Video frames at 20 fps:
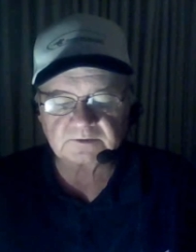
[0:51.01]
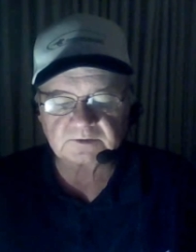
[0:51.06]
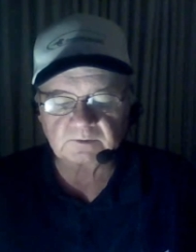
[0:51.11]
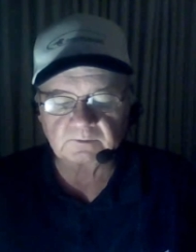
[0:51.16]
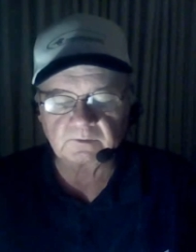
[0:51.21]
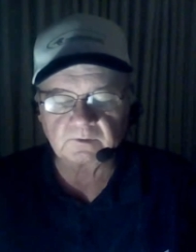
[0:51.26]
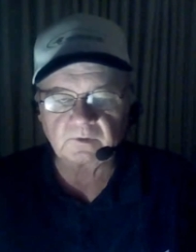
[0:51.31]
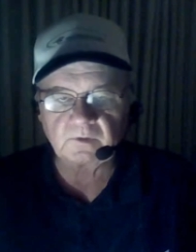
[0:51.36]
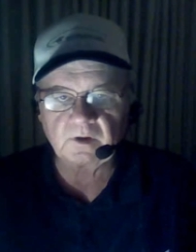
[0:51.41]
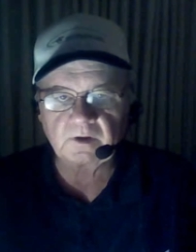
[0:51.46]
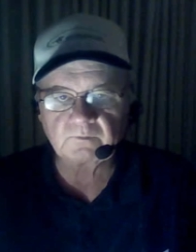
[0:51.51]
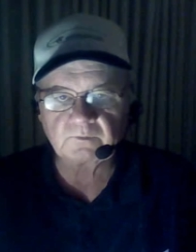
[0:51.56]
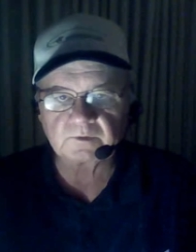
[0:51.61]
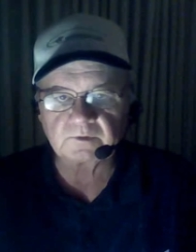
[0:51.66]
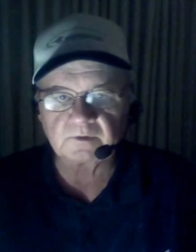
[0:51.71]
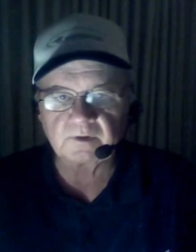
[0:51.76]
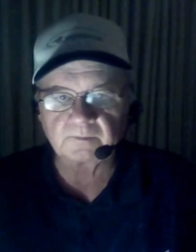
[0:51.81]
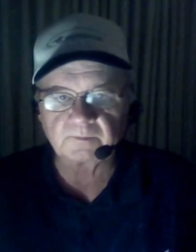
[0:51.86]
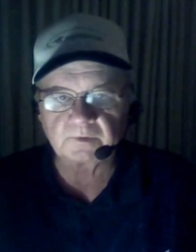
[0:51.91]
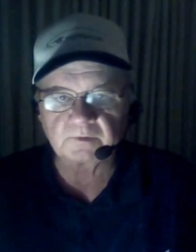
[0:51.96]
so along
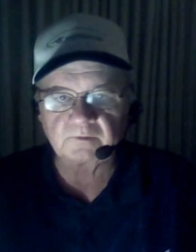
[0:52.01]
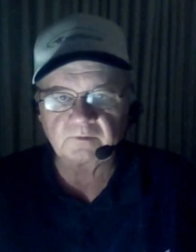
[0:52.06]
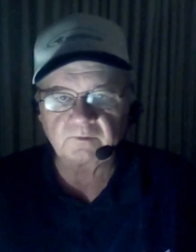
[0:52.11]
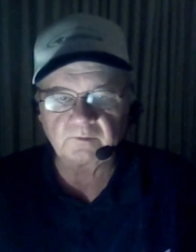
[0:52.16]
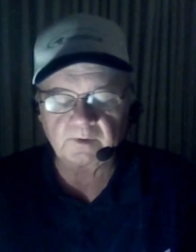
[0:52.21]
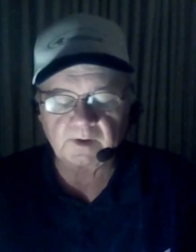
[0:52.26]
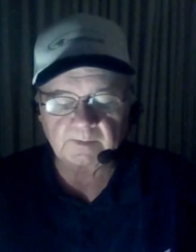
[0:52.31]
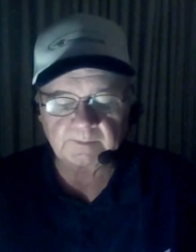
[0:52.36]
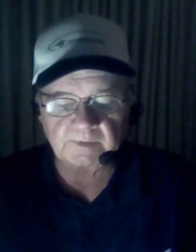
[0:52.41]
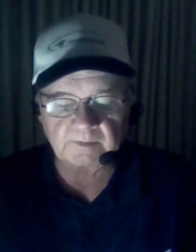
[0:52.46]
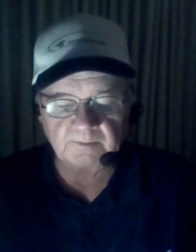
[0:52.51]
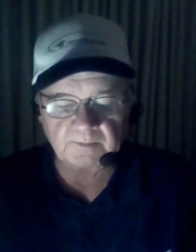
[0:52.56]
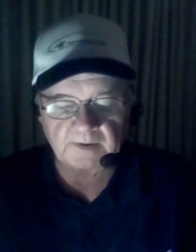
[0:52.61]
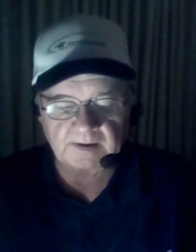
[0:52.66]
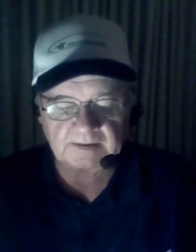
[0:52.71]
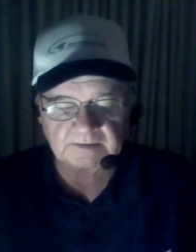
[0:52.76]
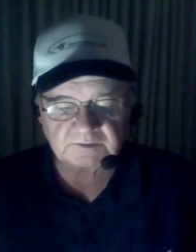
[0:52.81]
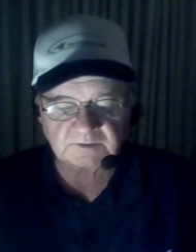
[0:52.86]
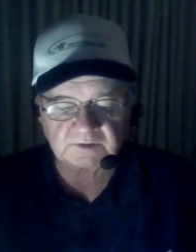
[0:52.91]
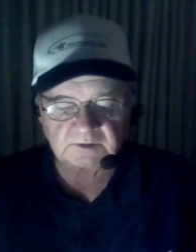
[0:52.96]
with number 2, I'll be
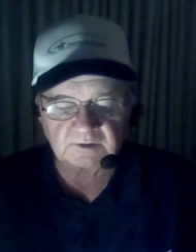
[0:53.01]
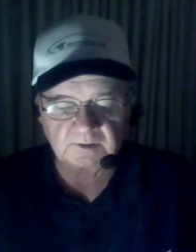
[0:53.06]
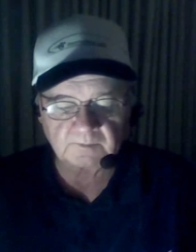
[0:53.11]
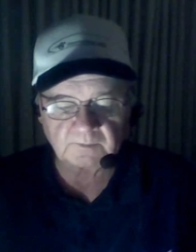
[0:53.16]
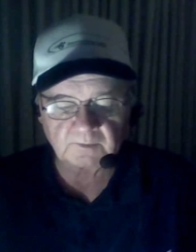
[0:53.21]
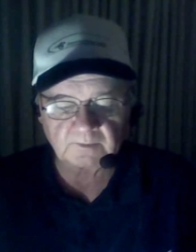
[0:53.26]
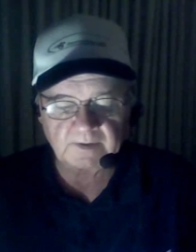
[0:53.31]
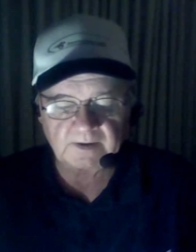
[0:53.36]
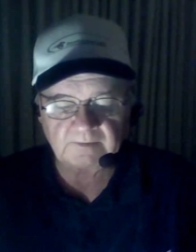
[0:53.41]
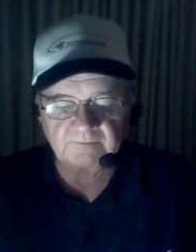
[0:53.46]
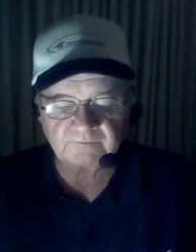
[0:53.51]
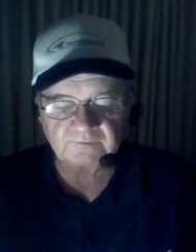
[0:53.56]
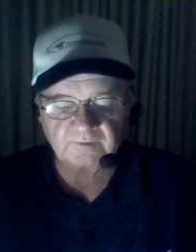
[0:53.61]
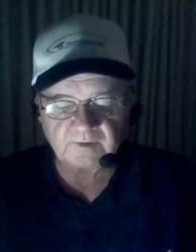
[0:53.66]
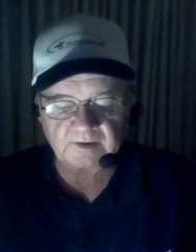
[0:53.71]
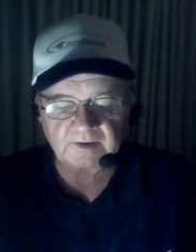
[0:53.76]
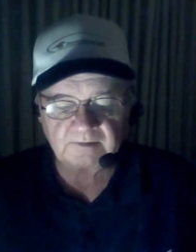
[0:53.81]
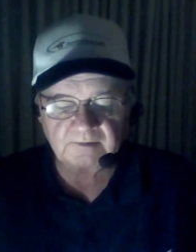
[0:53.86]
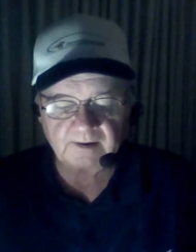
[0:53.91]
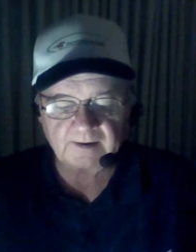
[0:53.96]
boxing number 8,
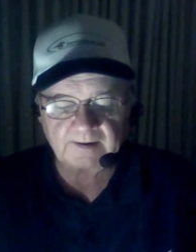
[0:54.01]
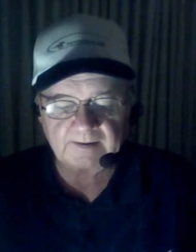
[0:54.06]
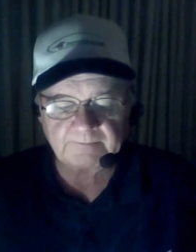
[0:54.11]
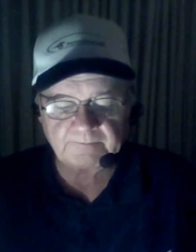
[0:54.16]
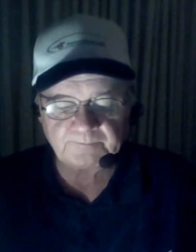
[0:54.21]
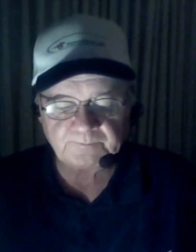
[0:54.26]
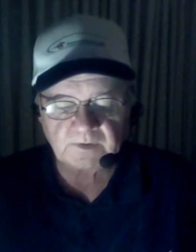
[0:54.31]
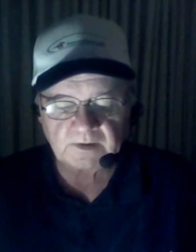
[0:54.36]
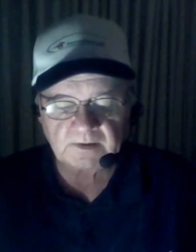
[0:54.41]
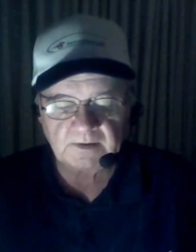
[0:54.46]
Flight Time,